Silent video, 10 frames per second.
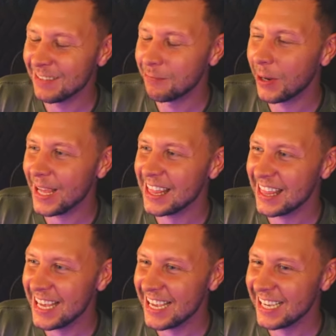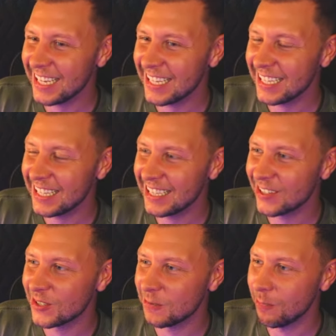but I think
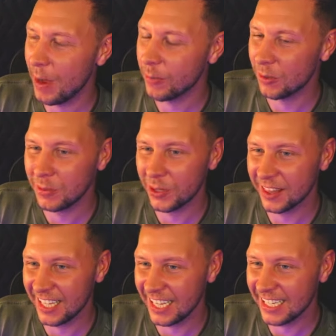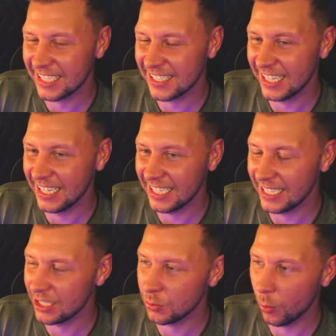there's memorable things in
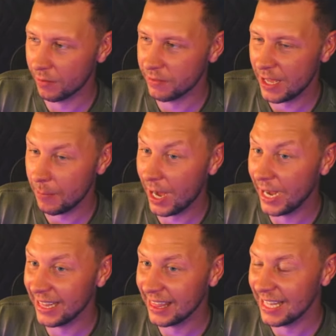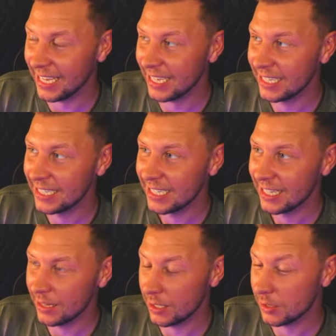each one of them. I think
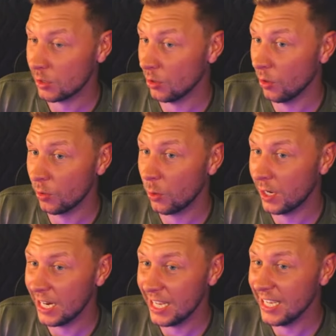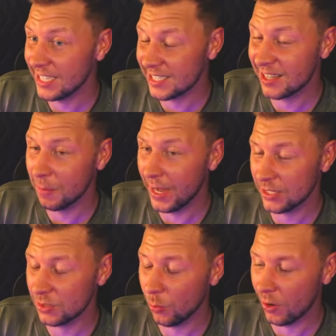this third one is the
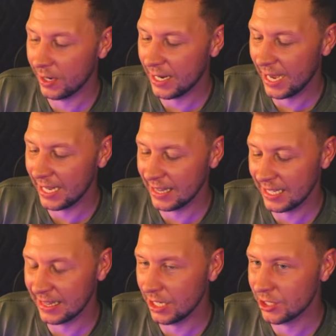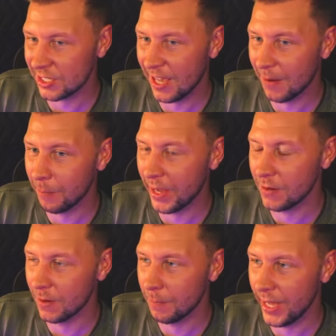best one. I think they just get
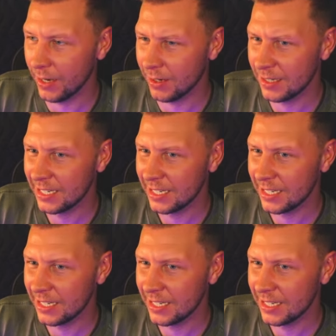better and better.